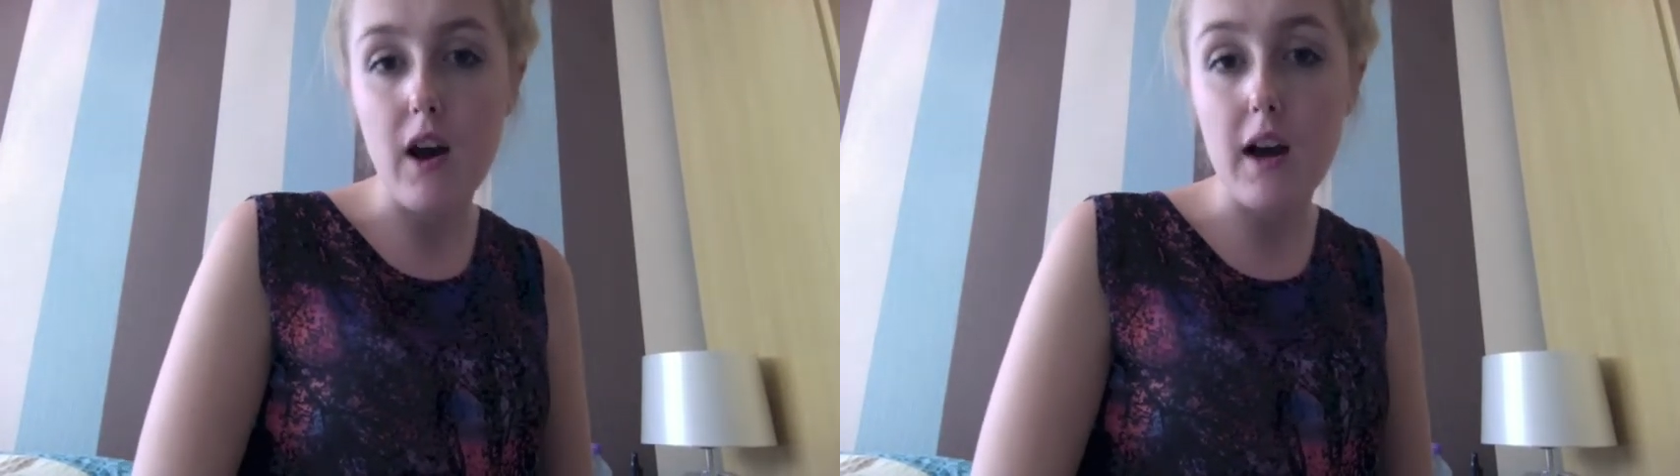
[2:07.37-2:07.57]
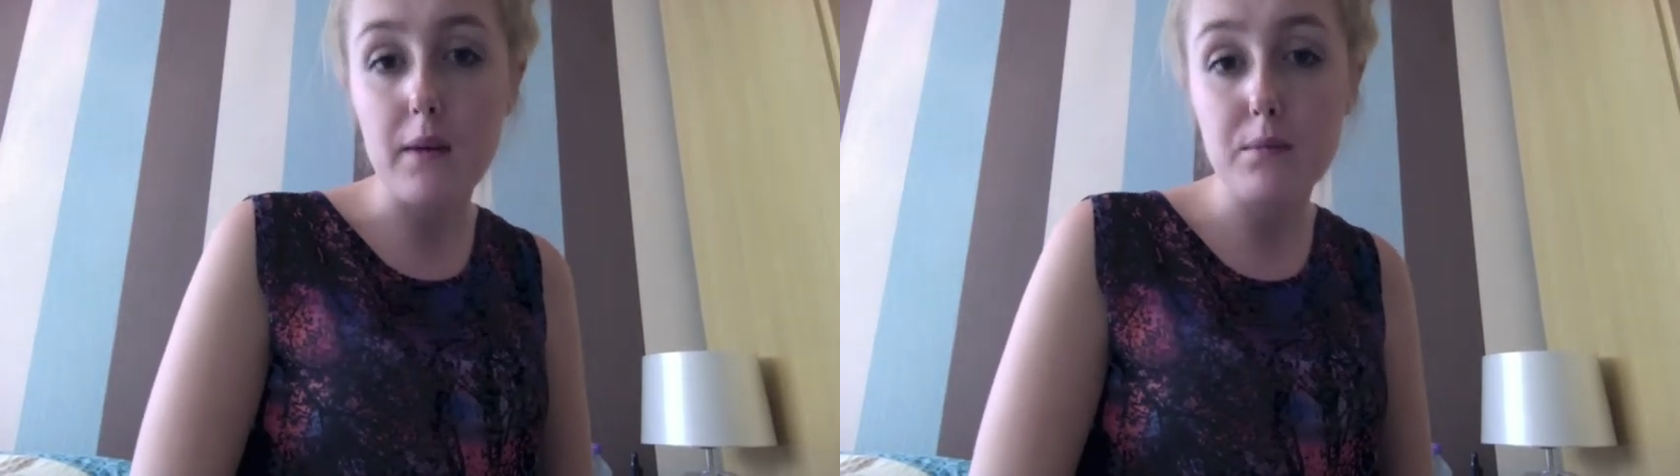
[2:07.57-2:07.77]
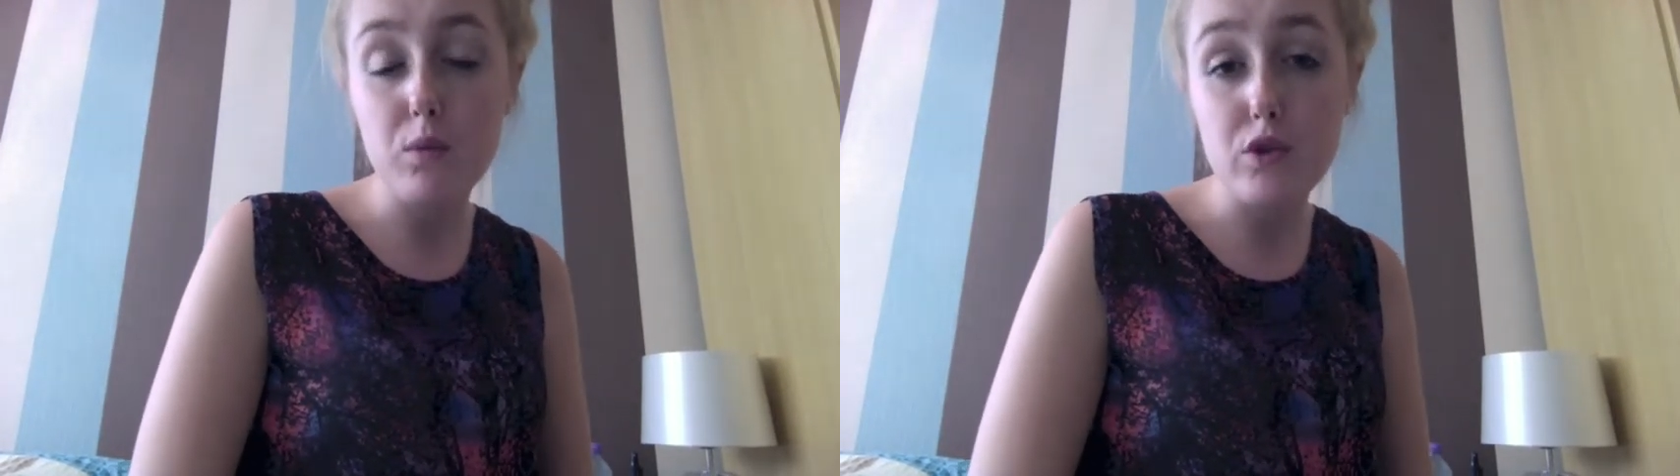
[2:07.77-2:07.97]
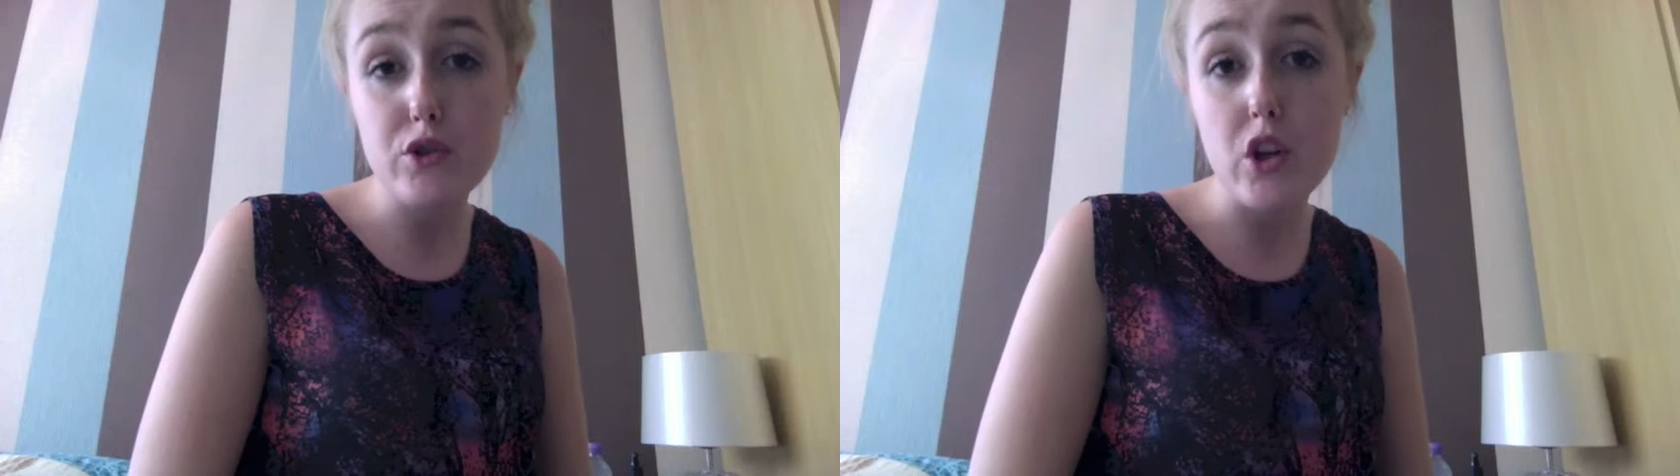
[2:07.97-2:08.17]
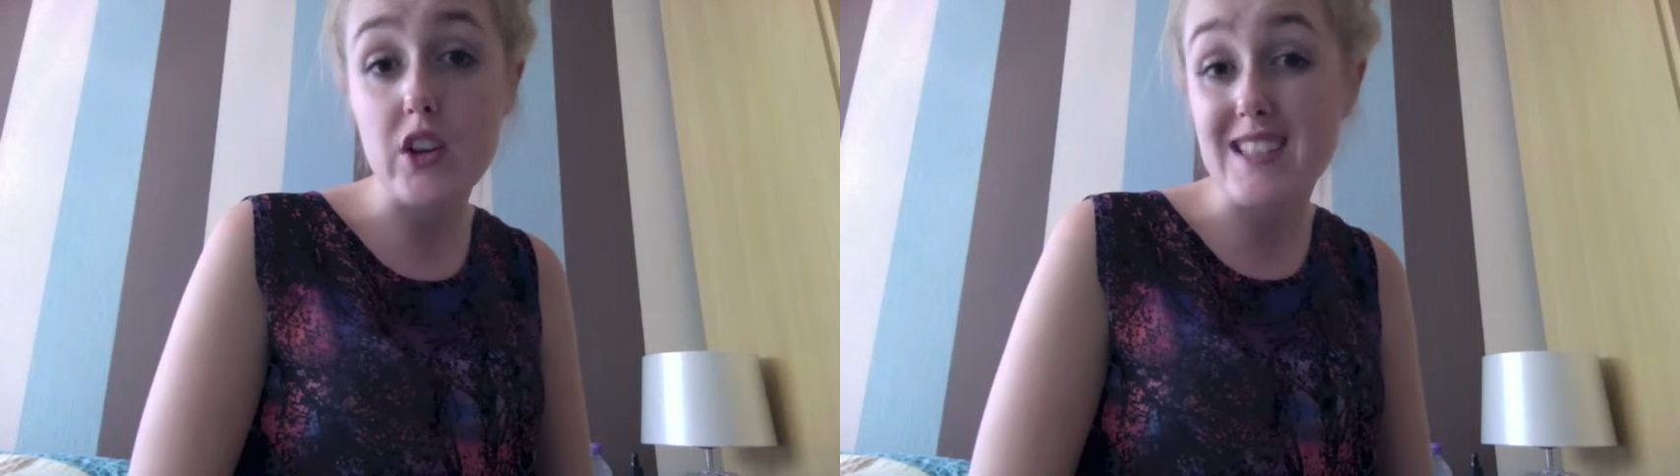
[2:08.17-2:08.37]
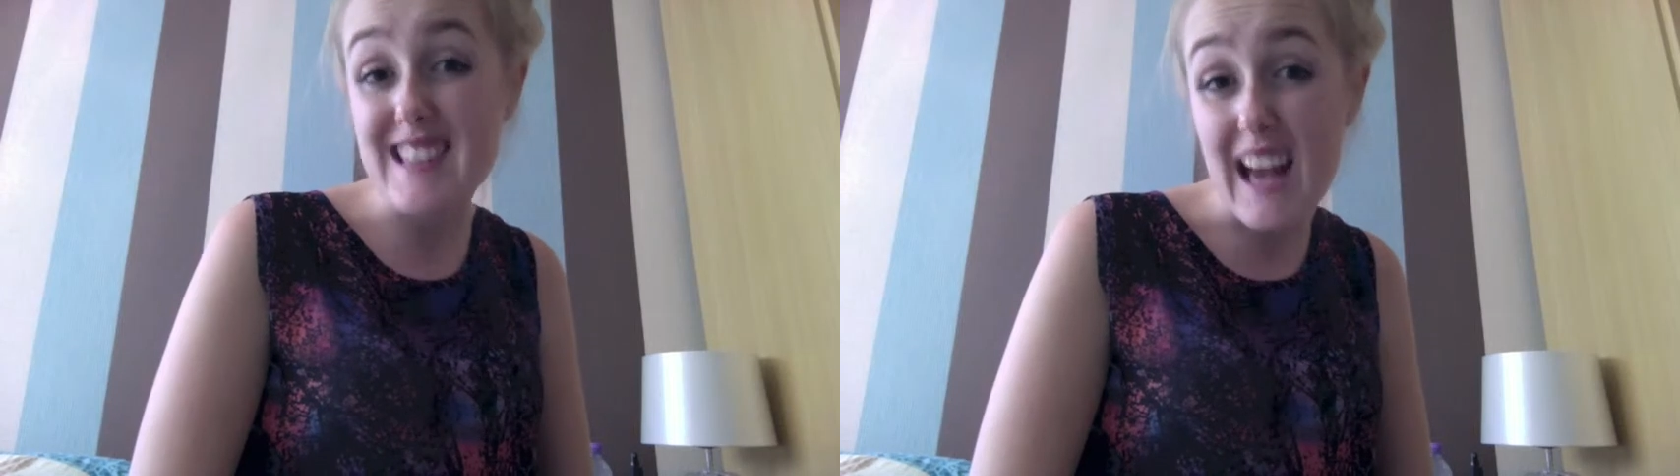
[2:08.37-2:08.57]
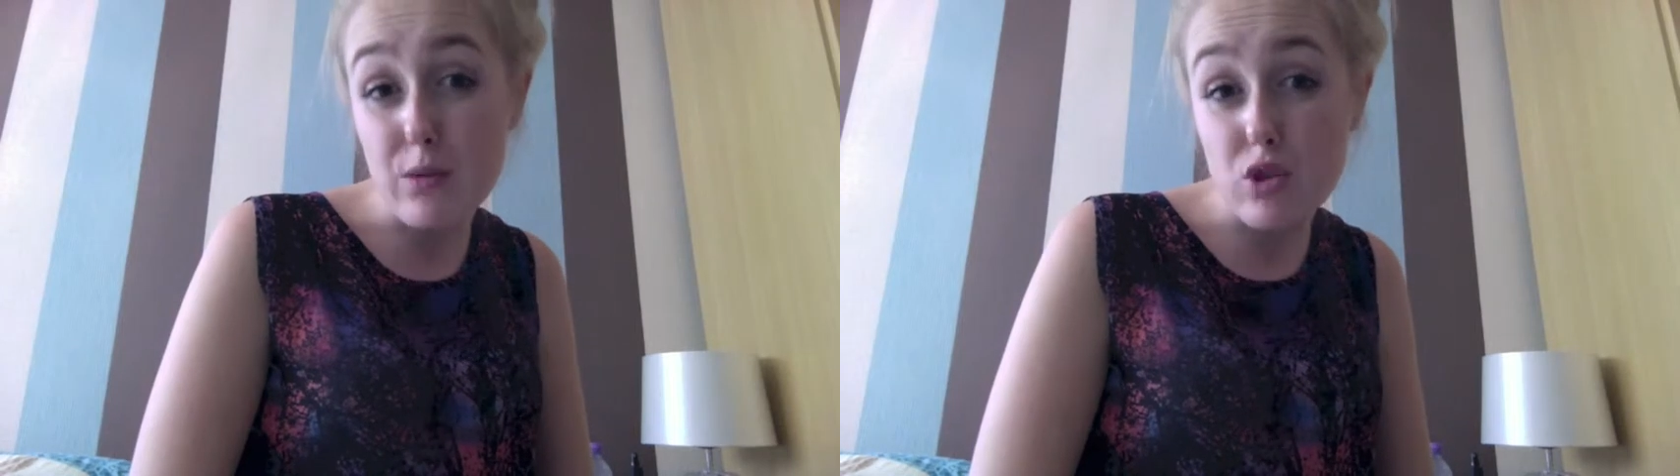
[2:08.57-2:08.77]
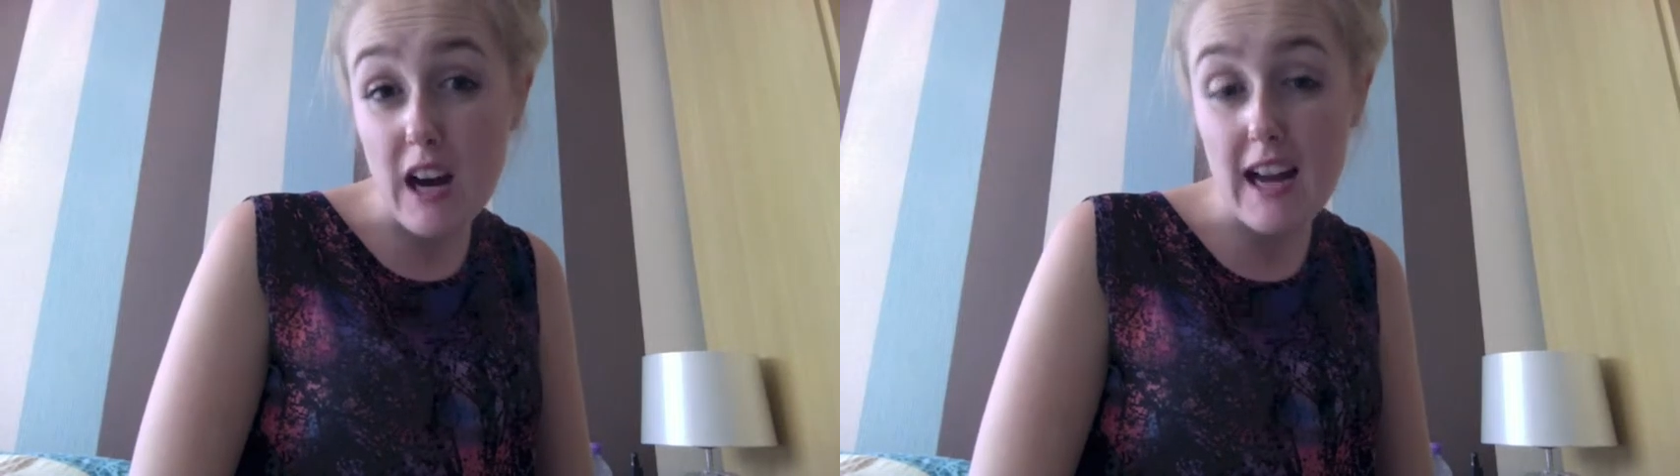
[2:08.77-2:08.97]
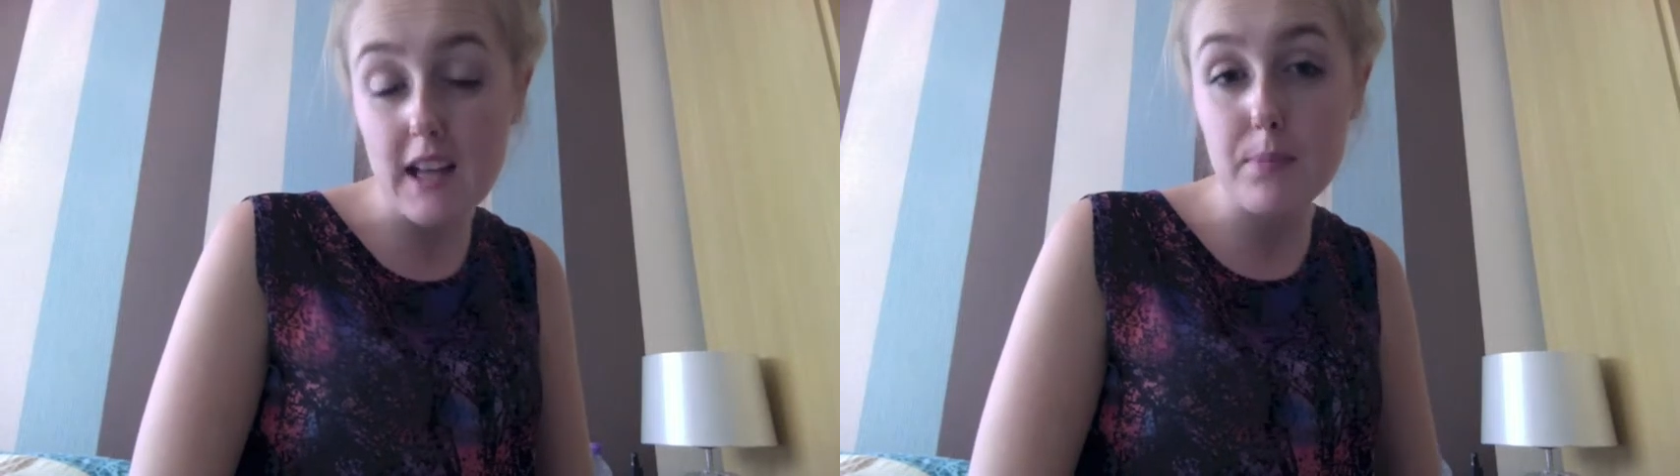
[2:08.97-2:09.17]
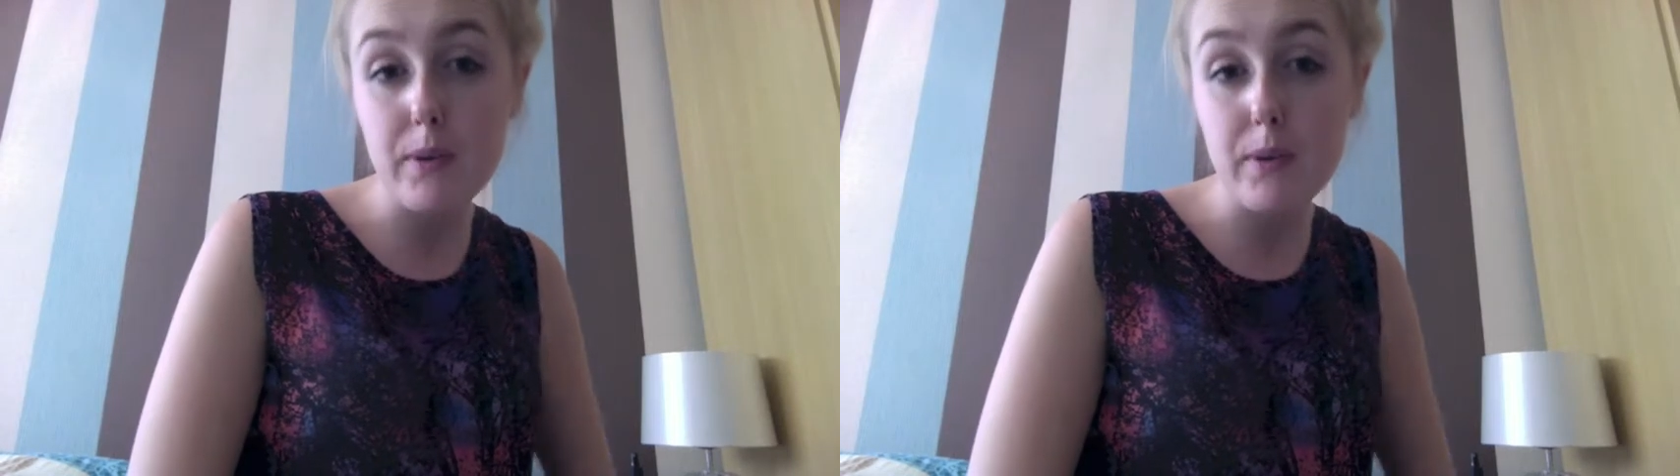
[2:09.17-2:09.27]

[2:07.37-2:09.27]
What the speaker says: I want to look at soundtrack